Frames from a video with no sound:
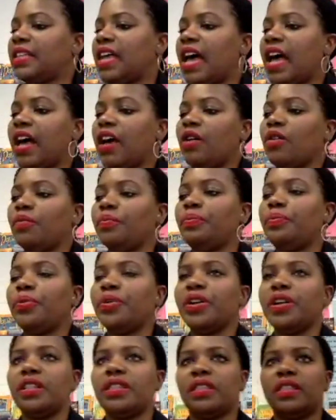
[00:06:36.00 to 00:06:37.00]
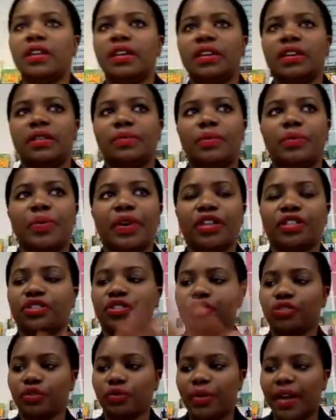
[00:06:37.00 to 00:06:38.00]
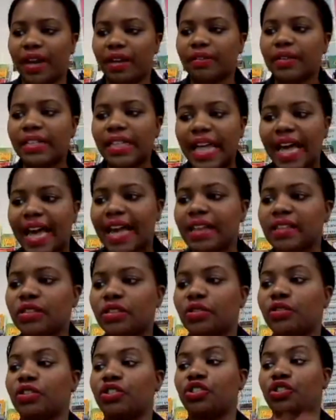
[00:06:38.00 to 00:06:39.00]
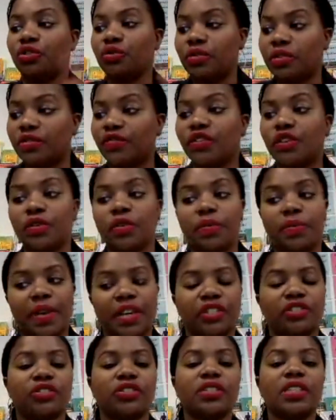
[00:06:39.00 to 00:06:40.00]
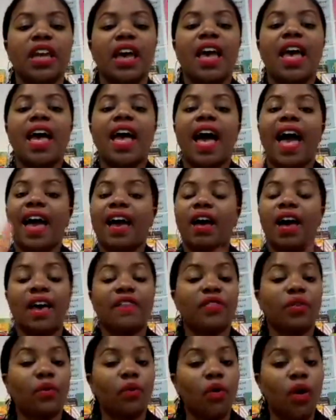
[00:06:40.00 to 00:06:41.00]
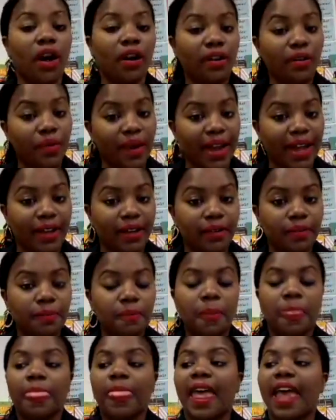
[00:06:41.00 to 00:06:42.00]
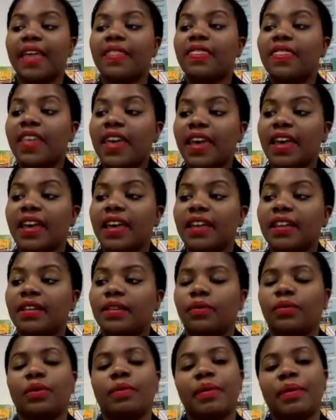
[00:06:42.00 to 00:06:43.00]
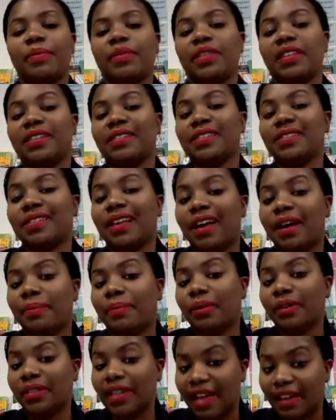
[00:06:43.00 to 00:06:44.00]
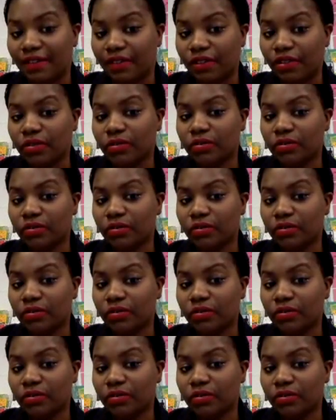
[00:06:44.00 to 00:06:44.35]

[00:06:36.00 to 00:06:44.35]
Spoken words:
I'll put the pictures around class so the students view the pictures. I have them walk around. And then remember, this is upper level.